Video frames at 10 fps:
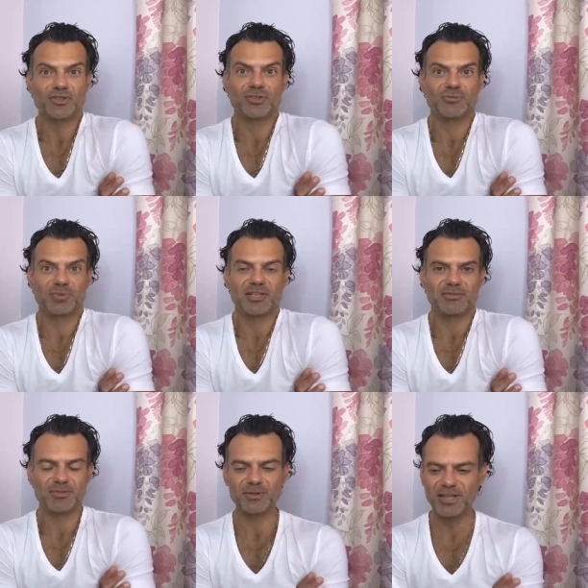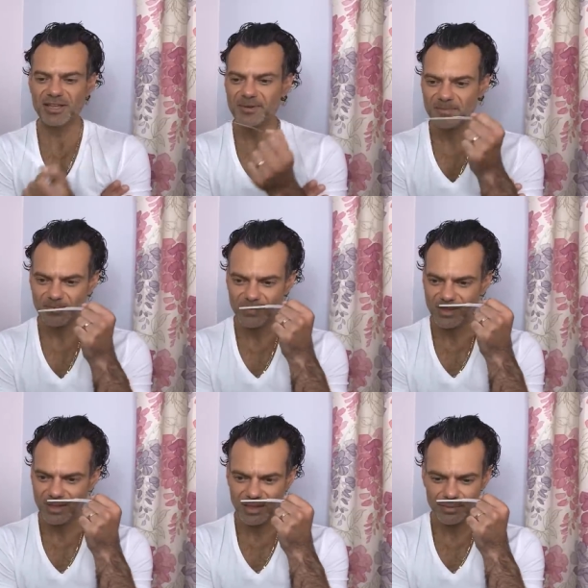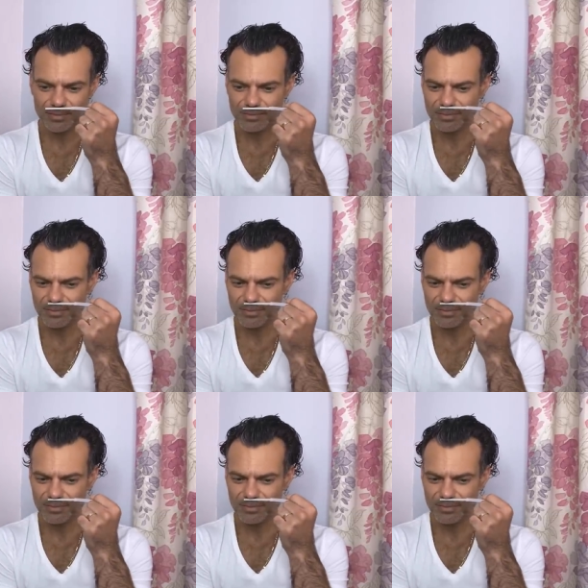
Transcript: should have been. Okay. Um,